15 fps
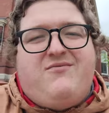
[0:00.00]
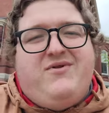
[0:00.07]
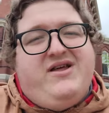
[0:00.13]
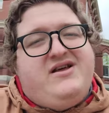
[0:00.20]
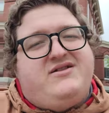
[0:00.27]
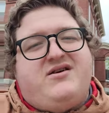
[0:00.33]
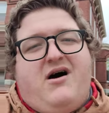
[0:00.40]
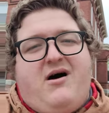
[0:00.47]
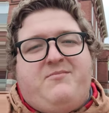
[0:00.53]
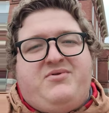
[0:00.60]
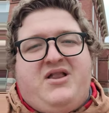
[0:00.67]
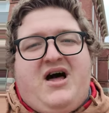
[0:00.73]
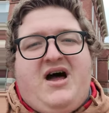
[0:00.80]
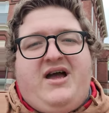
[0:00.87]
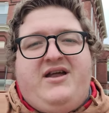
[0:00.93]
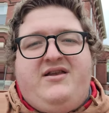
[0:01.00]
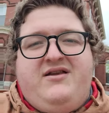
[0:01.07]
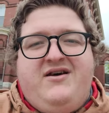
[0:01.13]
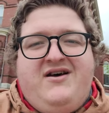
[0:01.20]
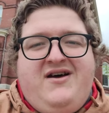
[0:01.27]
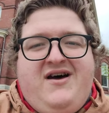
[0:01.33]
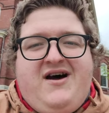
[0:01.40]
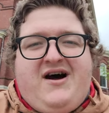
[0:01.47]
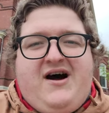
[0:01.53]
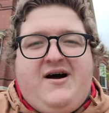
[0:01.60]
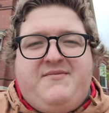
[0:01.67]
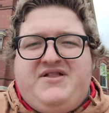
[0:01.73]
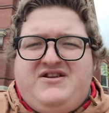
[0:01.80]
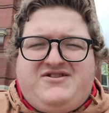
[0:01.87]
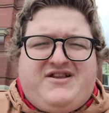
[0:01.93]
not really a top line
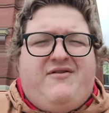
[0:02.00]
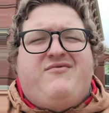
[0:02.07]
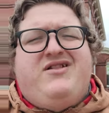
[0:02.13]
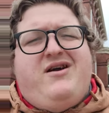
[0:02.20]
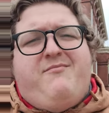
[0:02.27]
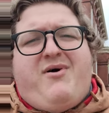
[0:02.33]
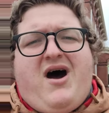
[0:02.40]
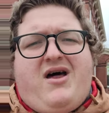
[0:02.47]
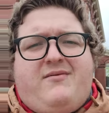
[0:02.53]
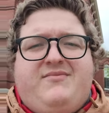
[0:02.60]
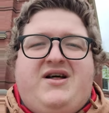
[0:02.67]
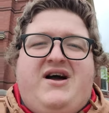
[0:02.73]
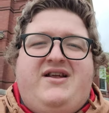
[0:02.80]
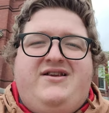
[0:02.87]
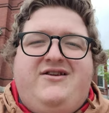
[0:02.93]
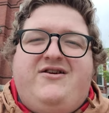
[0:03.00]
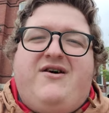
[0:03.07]
and there's not really a bottom line.